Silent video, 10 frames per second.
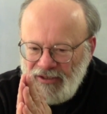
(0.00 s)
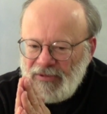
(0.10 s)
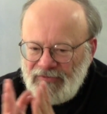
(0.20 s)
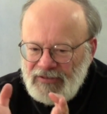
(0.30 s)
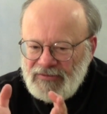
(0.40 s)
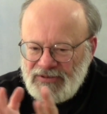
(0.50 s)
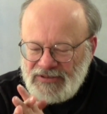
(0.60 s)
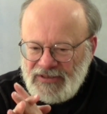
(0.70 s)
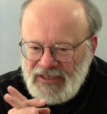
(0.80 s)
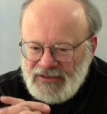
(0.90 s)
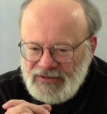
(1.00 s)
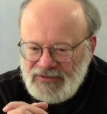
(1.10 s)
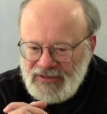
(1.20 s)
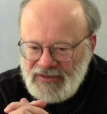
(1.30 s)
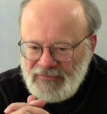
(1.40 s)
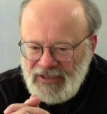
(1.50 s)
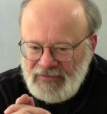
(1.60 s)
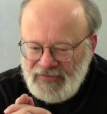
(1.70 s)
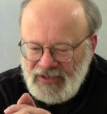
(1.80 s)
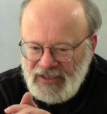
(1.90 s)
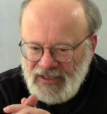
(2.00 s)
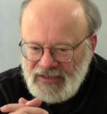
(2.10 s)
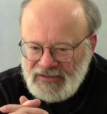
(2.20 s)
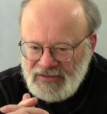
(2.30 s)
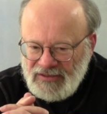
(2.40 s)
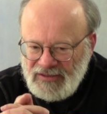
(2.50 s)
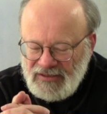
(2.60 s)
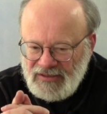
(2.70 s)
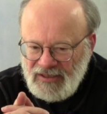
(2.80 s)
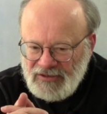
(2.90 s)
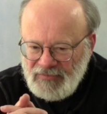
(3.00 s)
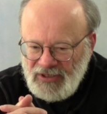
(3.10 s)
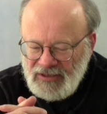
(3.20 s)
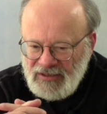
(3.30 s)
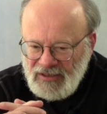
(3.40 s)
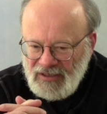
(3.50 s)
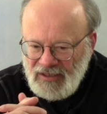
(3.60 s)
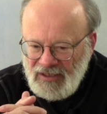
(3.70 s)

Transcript: And my favorite was a doctor who did the baby fake case, Dr. Bailey.